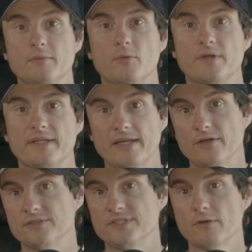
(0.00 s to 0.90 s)
in the morning in
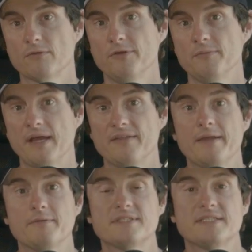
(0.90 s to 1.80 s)
their hotel room,
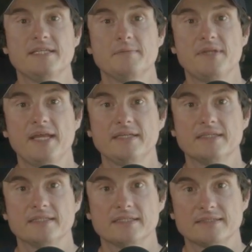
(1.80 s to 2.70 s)
and they would see him
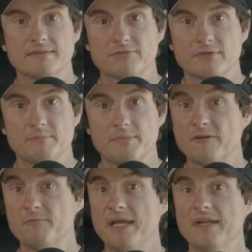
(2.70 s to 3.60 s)
naked, except for a
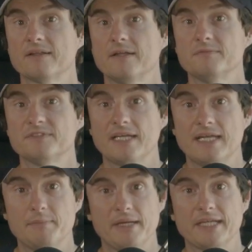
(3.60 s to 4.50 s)
pair of batting gloves
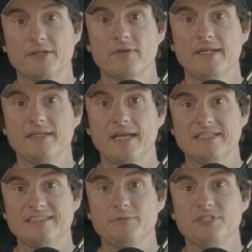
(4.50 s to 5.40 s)
and a baggy green,
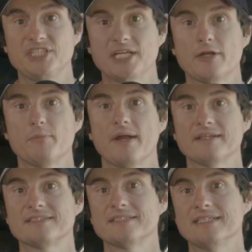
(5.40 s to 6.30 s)
as he was shadow
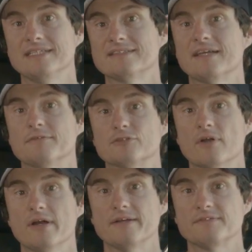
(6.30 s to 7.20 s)
practicing his cover
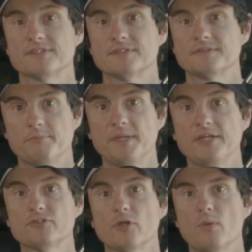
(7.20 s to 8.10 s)
drives. But he
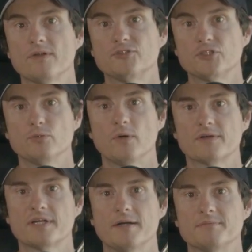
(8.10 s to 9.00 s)
also won two
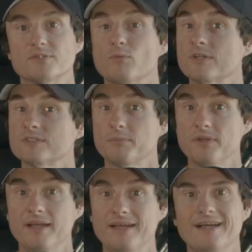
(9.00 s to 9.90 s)
World Cups, one as a
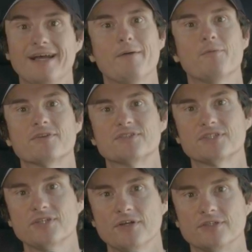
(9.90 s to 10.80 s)
player and one as
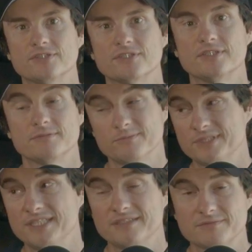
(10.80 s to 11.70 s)
a coach,
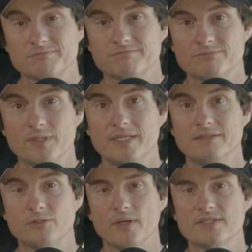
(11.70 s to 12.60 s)
which is
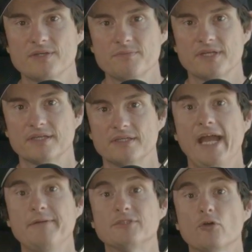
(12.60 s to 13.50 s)
really quite something.
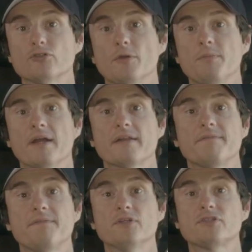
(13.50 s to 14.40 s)
He was also part of the
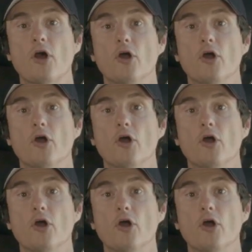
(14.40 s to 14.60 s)
first